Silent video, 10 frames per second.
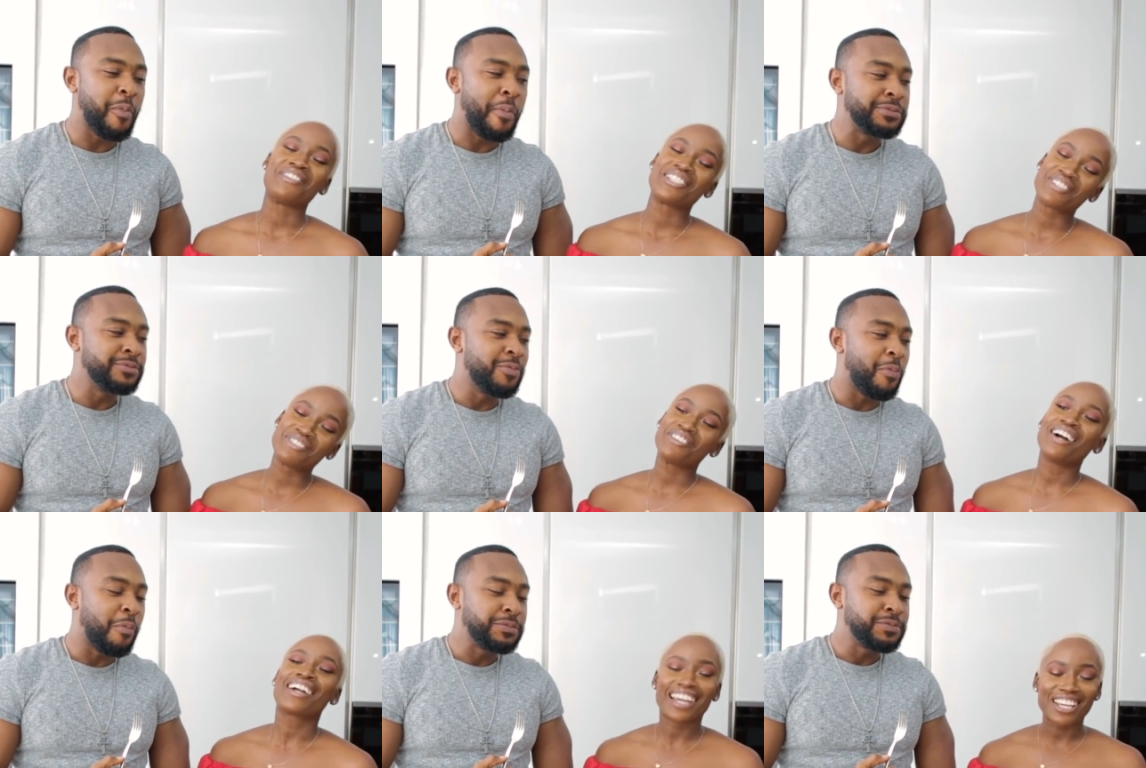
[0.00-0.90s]
Speaker 1: I mean, to be
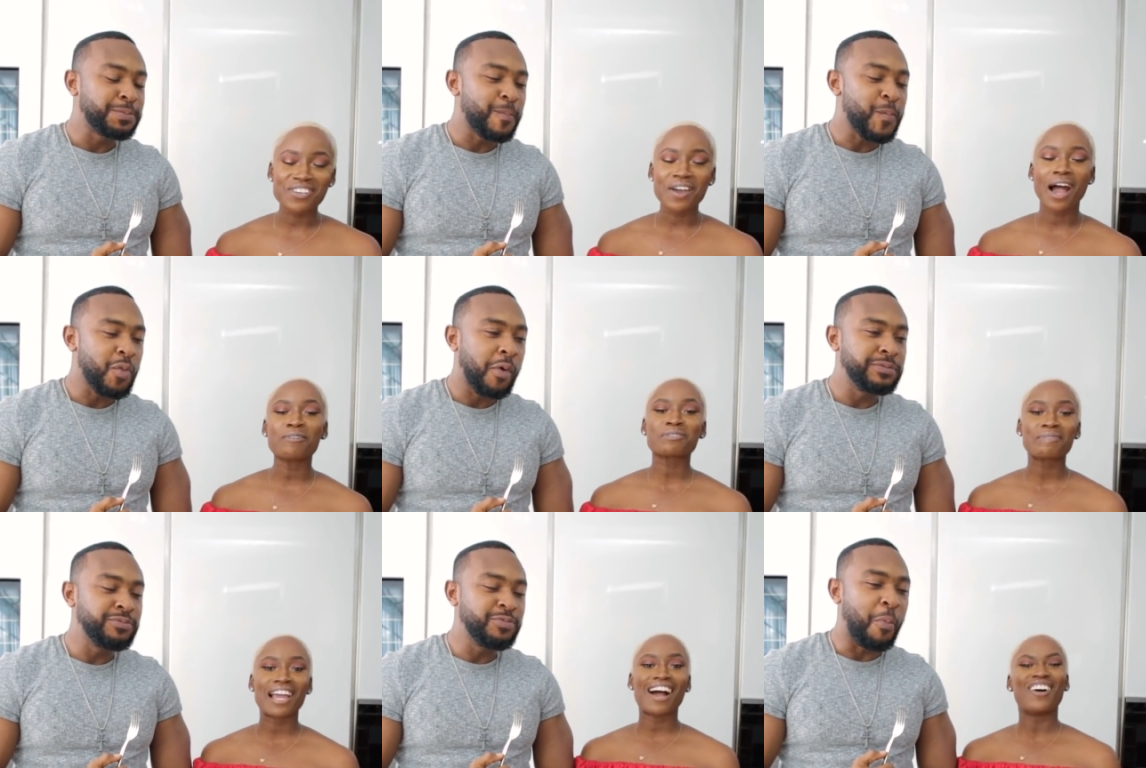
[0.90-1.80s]
okay, you
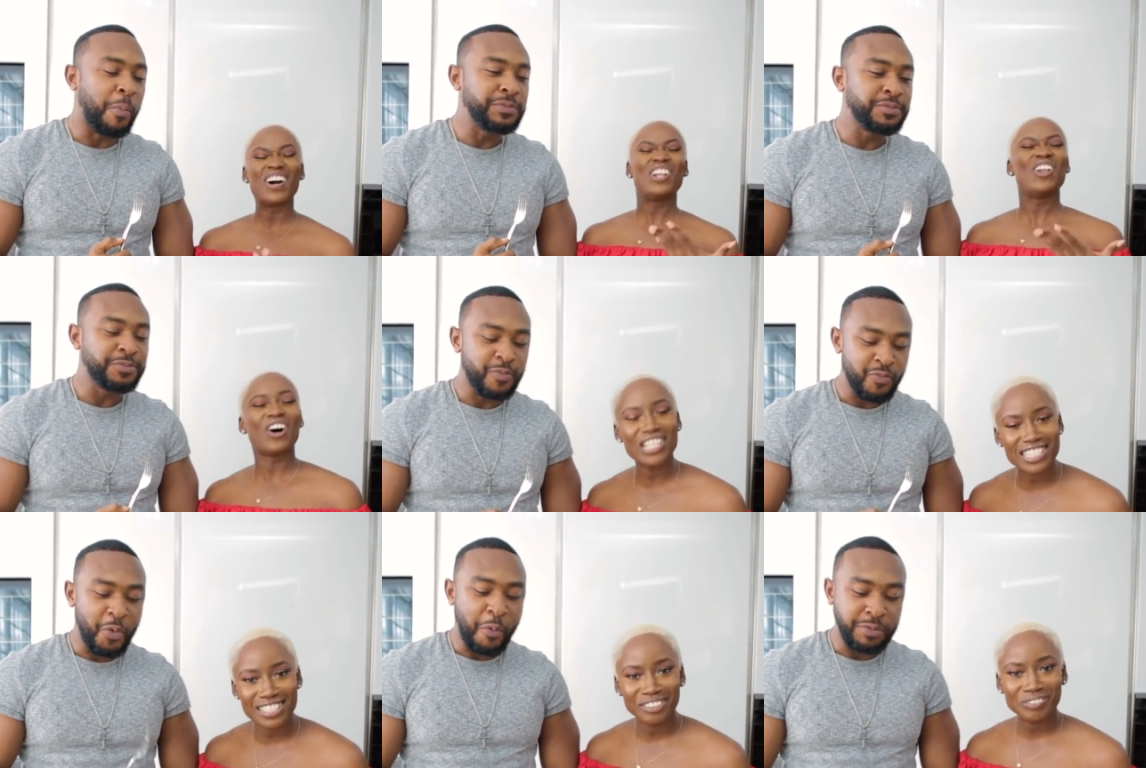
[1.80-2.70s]
helped me out a
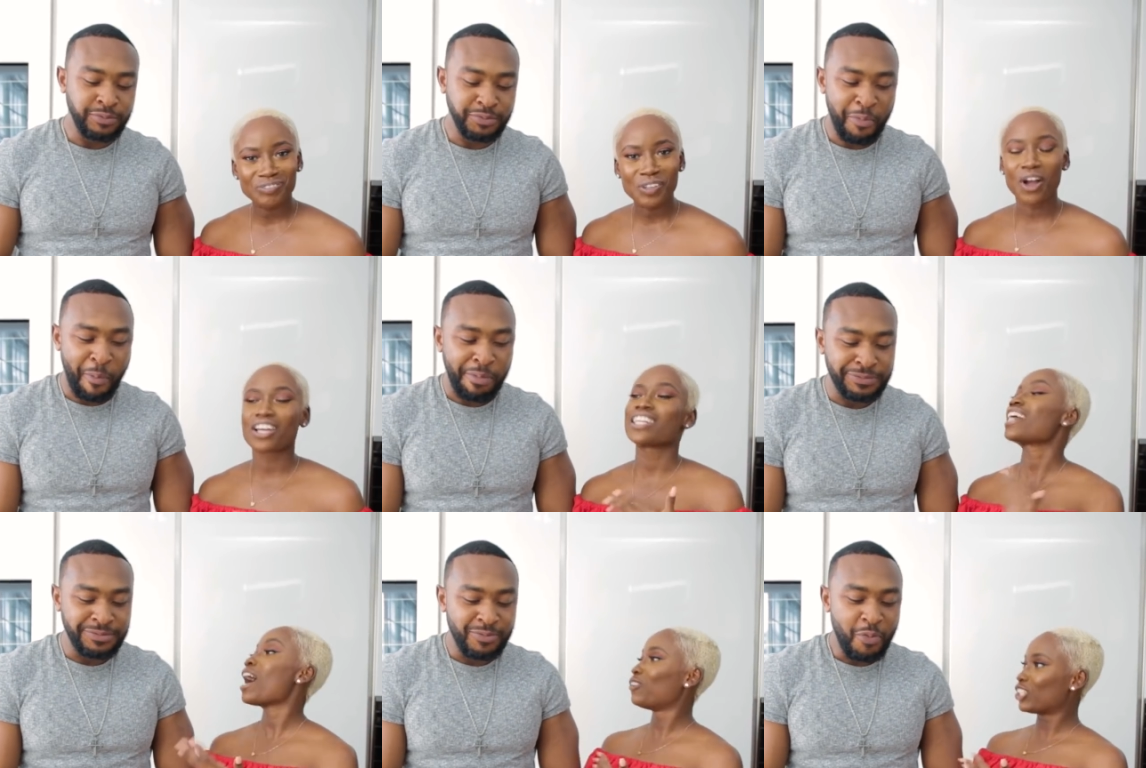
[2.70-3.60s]
lot. Okay,
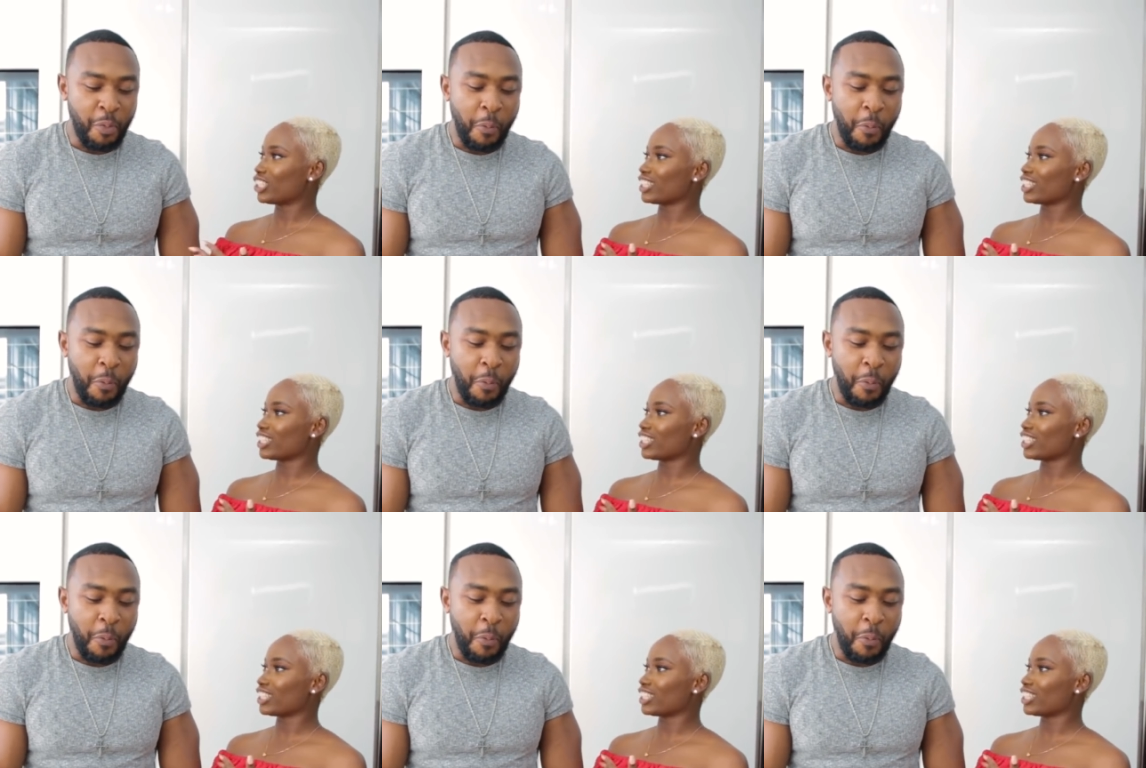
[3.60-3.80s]
it's our